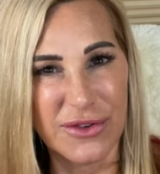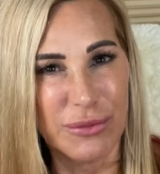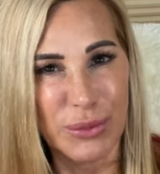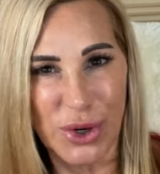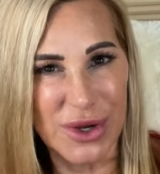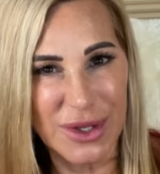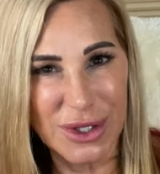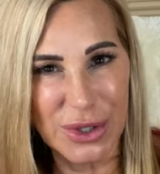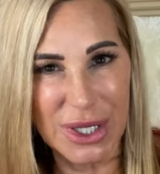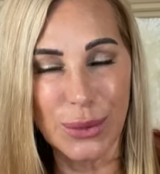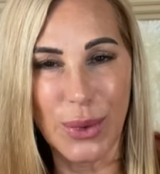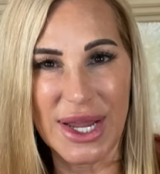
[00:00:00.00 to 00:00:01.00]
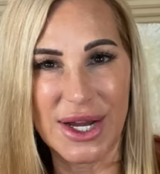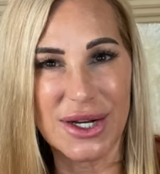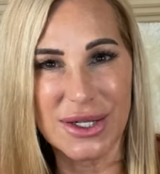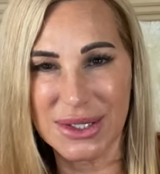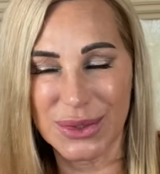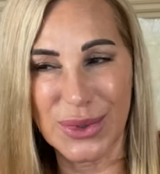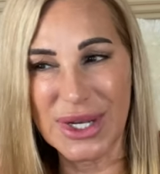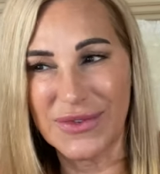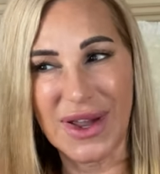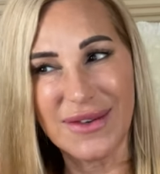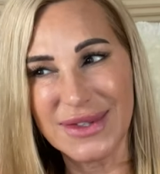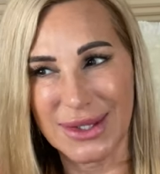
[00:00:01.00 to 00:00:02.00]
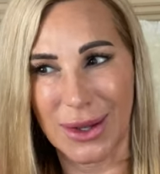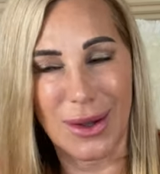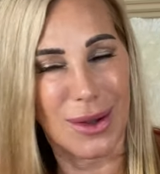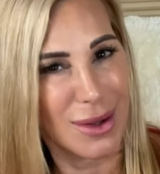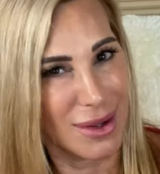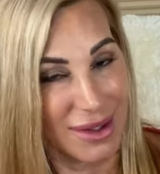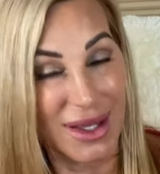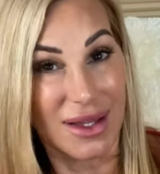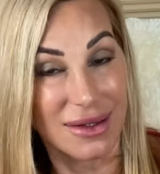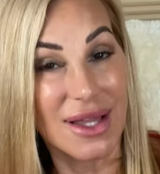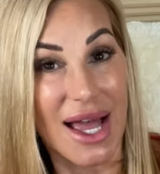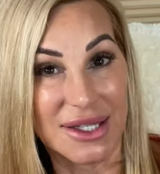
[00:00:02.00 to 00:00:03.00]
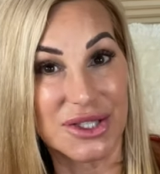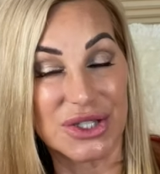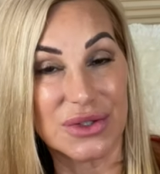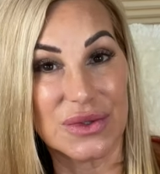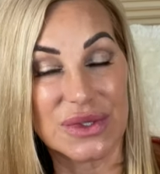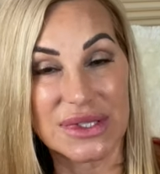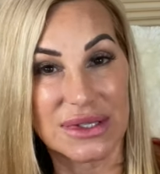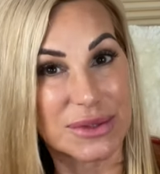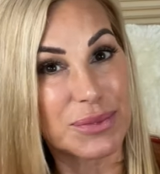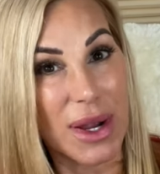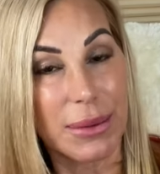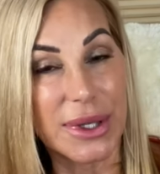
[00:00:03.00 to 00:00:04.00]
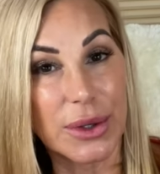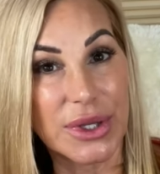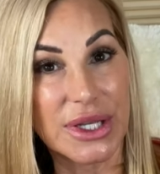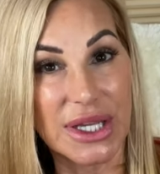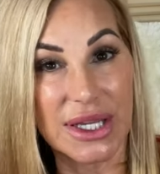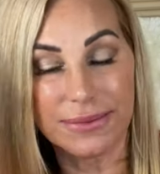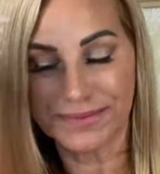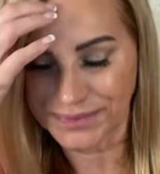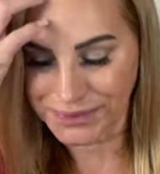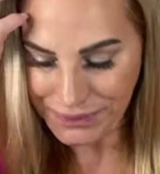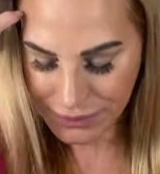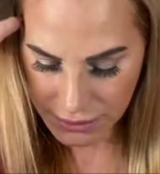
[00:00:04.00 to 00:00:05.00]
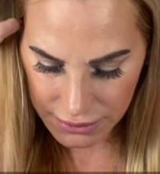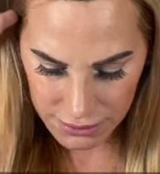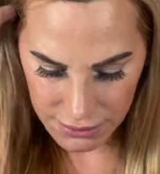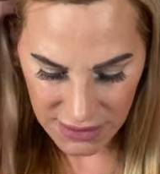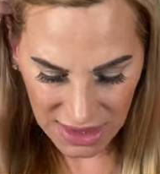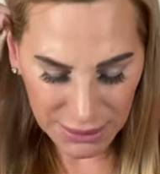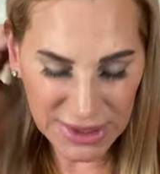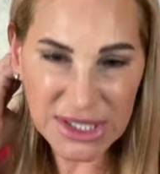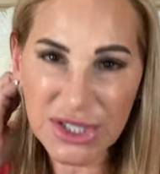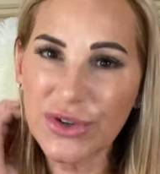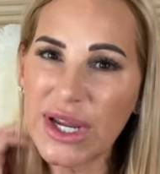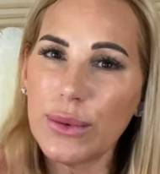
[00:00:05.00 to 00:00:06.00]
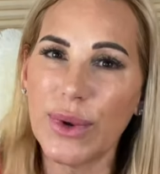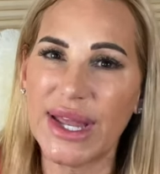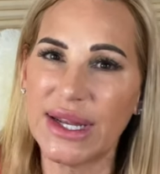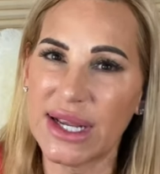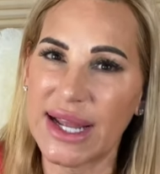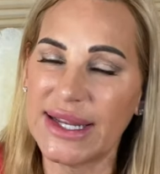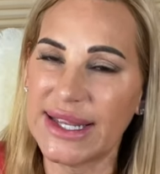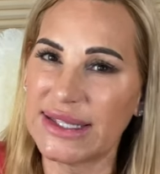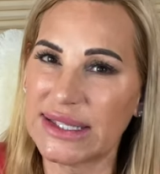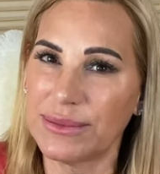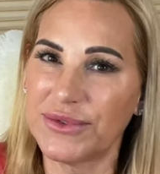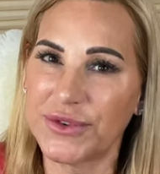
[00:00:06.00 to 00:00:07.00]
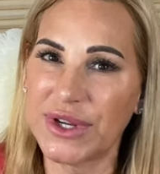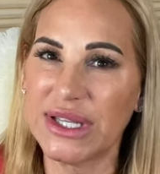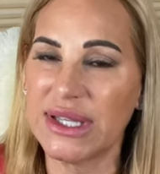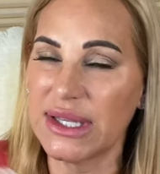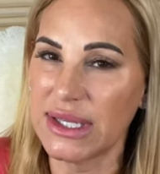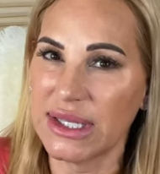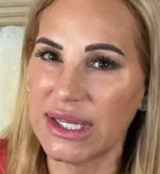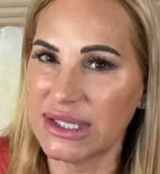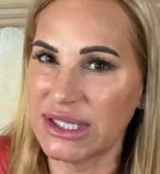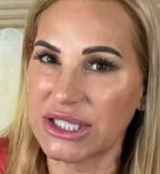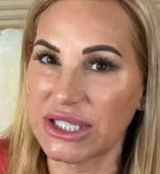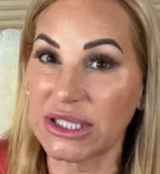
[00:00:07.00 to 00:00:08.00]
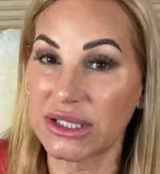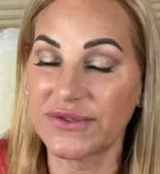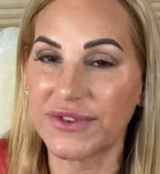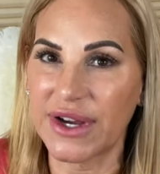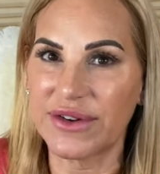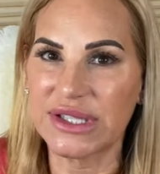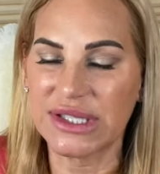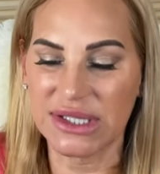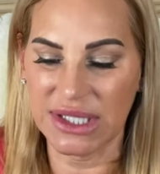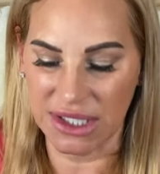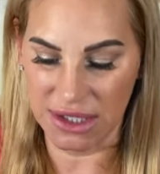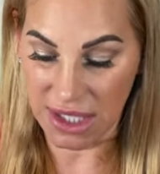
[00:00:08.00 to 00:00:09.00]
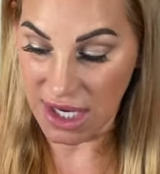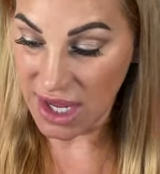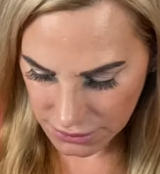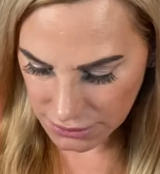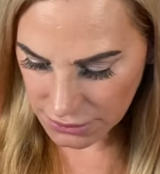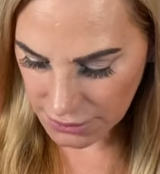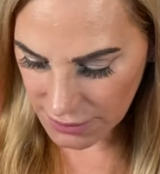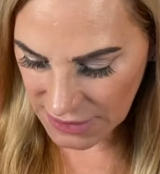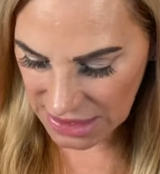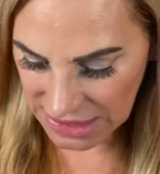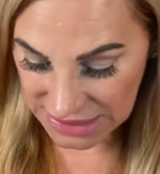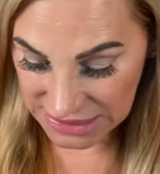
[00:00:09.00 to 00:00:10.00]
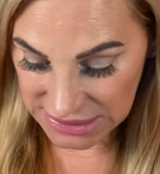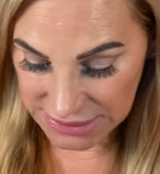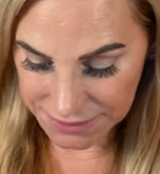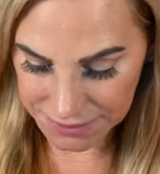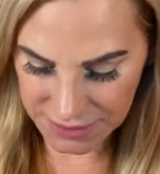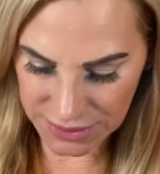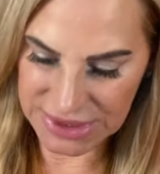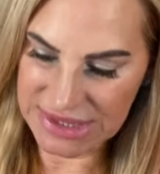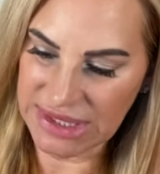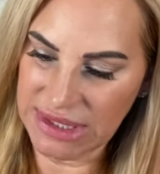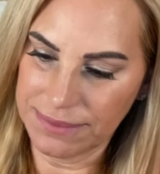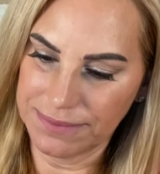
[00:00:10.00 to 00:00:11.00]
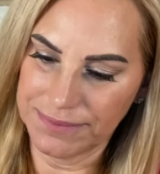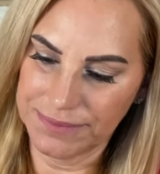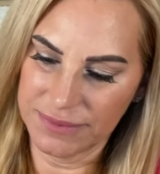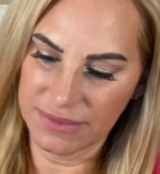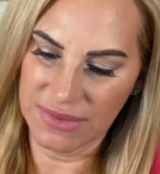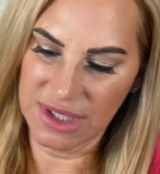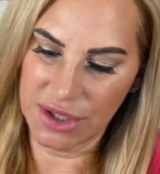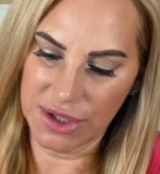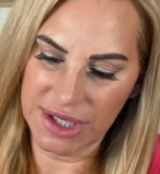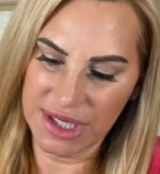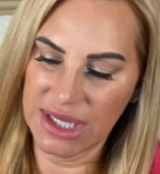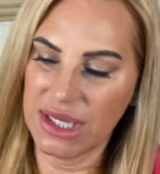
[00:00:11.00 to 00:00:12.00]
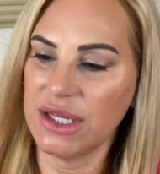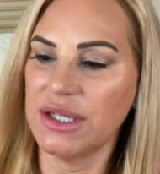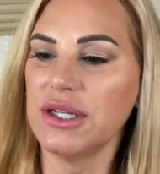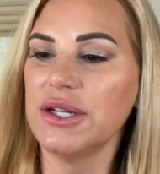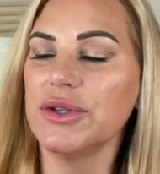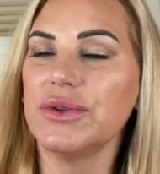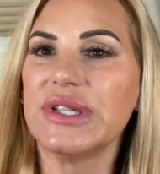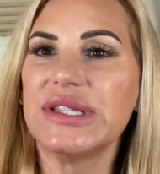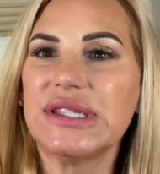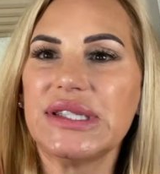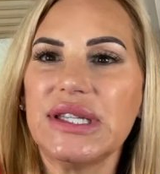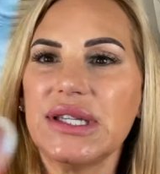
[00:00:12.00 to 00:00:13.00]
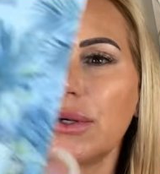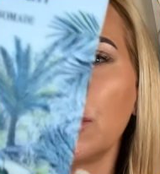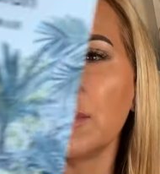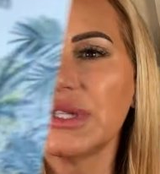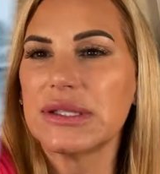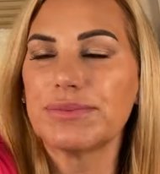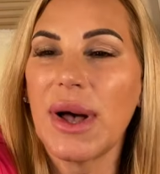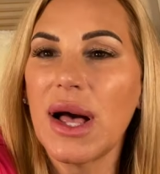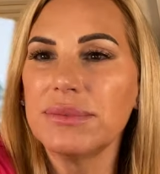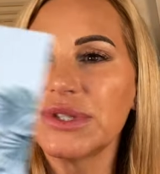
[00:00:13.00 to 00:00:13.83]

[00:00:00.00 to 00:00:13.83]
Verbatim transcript: have more than you can wear. twenty-five is a lot of juice. It's probably all you need, but it's a great way to kind of get some free additional fragrances here. Uh, let's see the card here. You can see all these palm